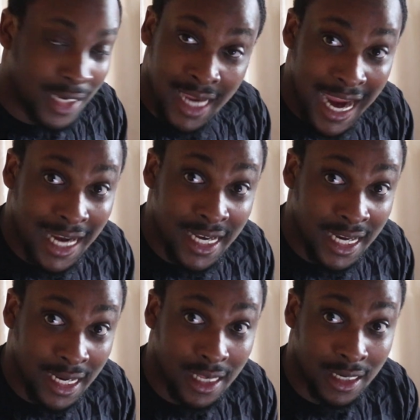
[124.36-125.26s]

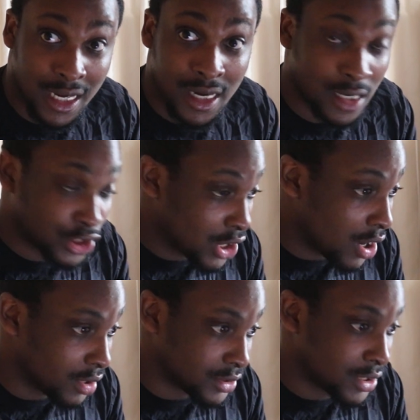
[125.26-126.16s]
KD leading the
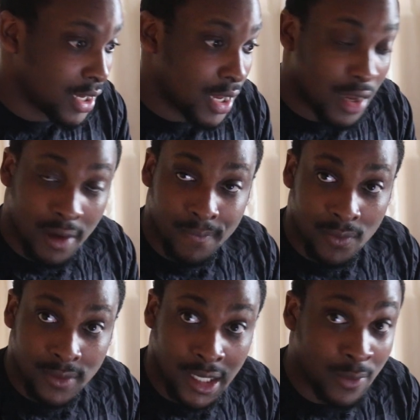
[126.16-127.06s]
charge.
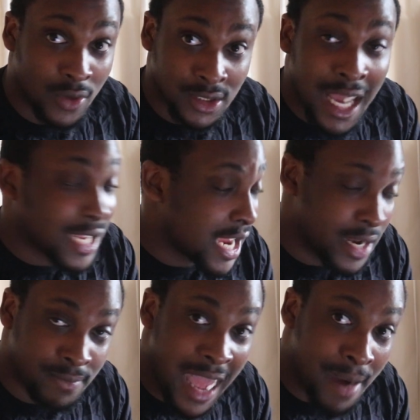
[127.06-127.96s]
He was not
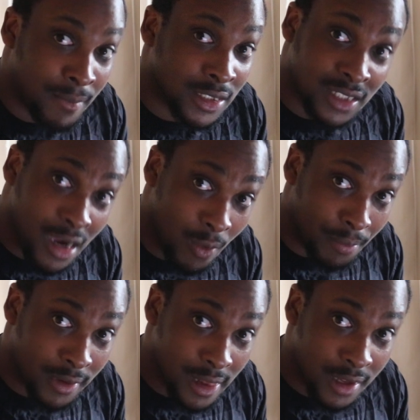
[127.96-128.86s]
getting that much
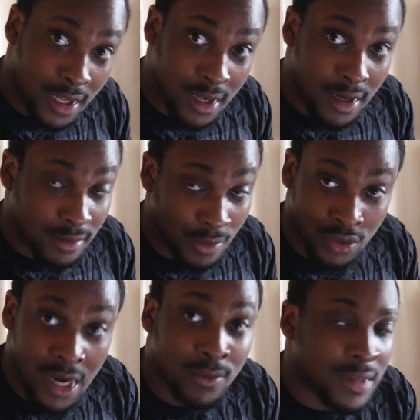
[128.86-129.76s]
help. They, were,
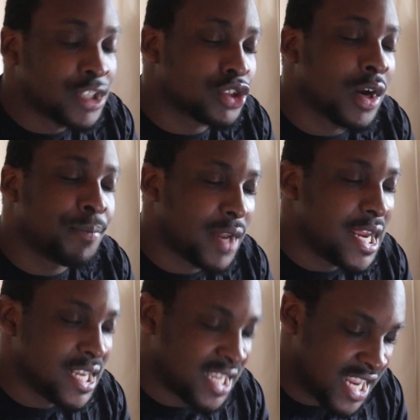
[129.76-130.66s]
they, they started
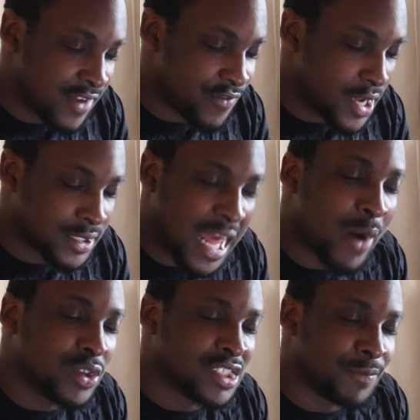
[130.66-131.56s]
playing defense. That
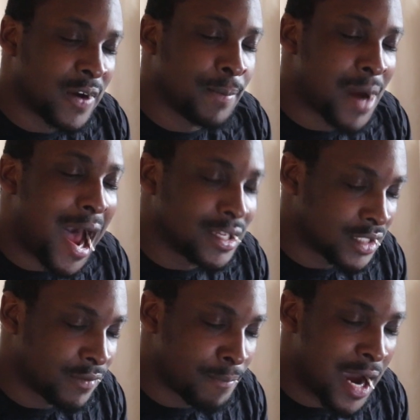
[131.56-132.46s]
was a very
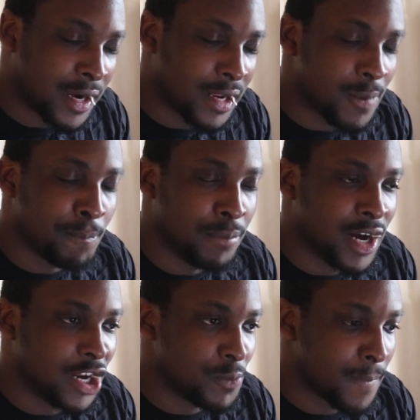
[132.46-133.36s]
positive about it,
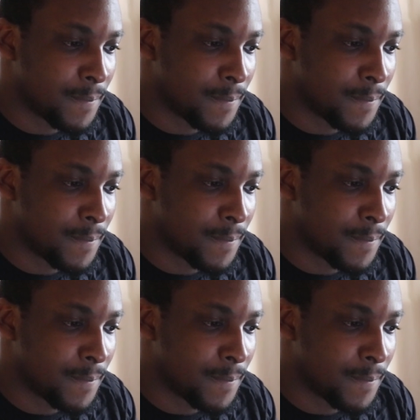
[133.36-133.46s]
but